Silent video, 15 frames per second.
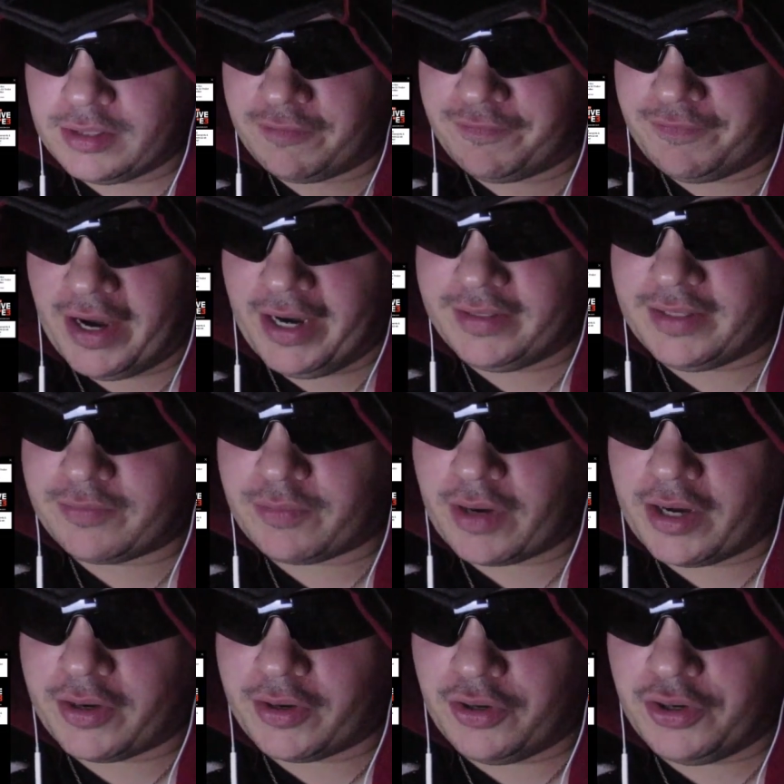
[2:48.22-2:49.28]
the fight, that's what
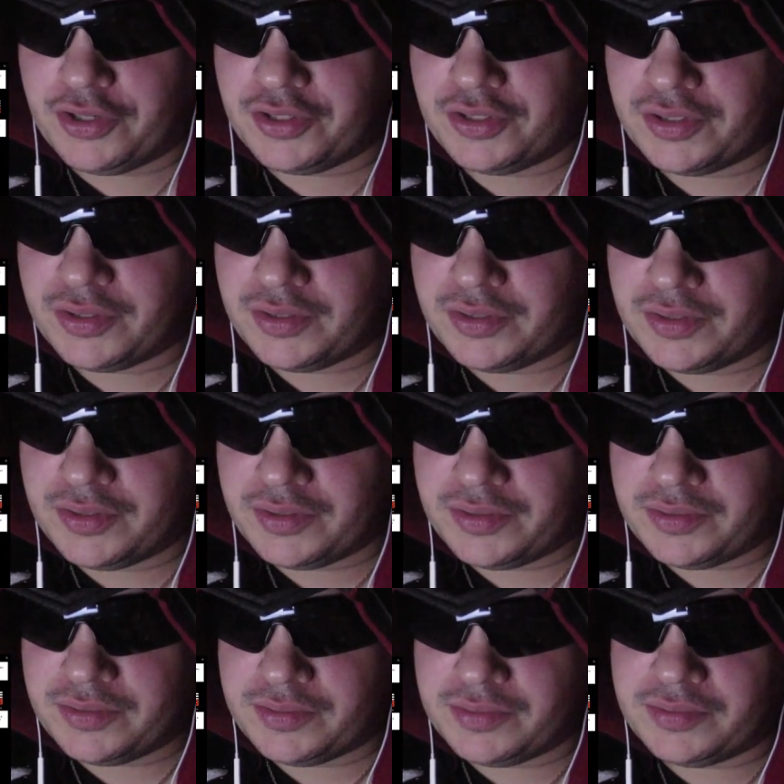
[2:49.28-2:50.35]
I heard. So many were
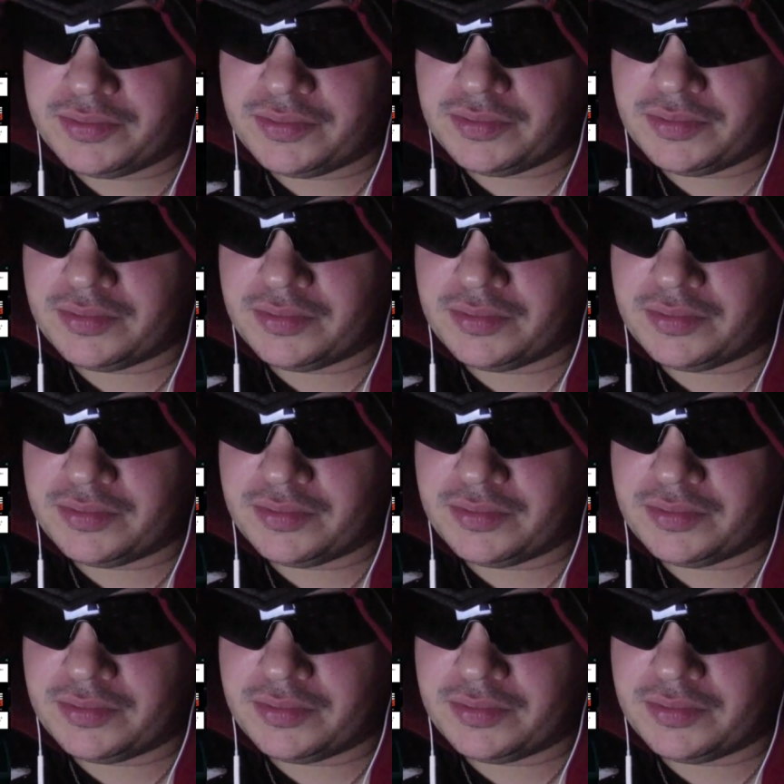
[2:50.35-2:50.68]
killed.